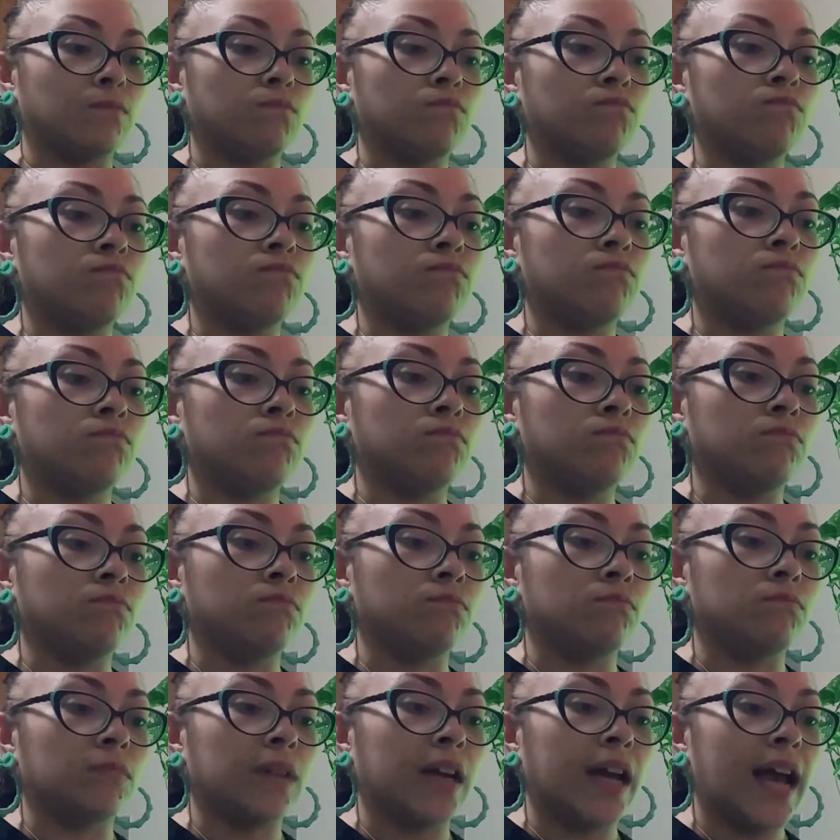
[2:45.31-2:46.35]

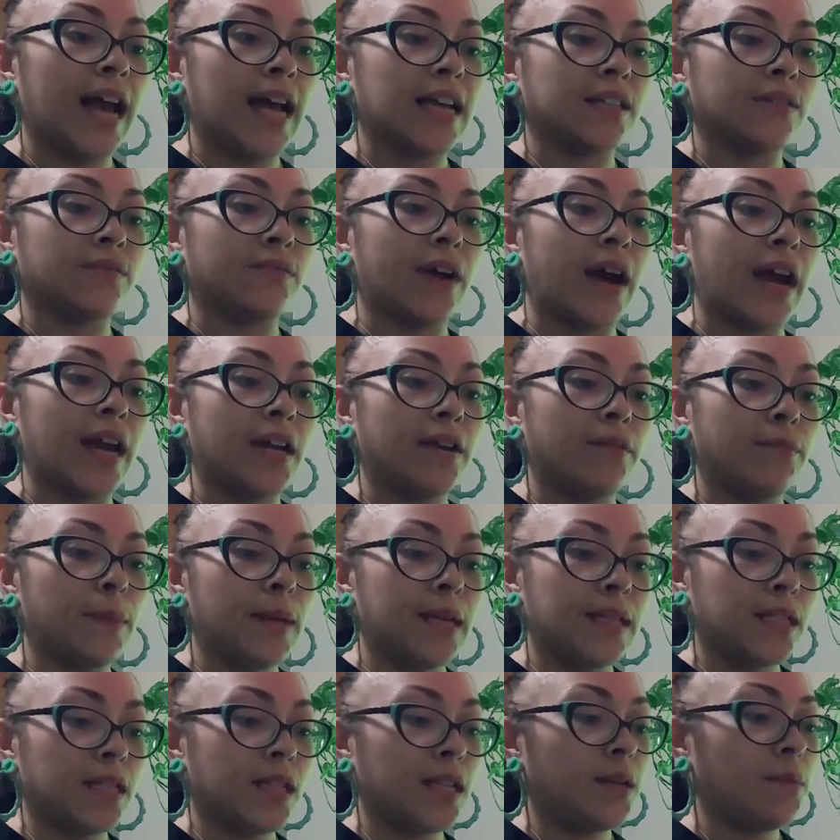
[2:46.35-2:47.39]
It has
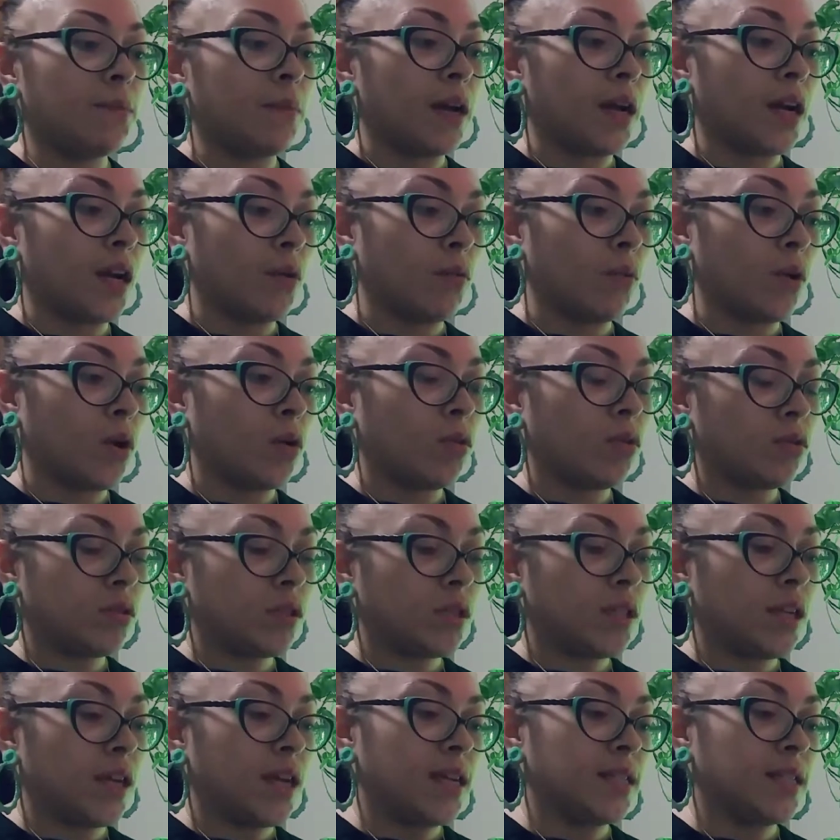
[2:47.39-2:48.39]
vitamins and minerals.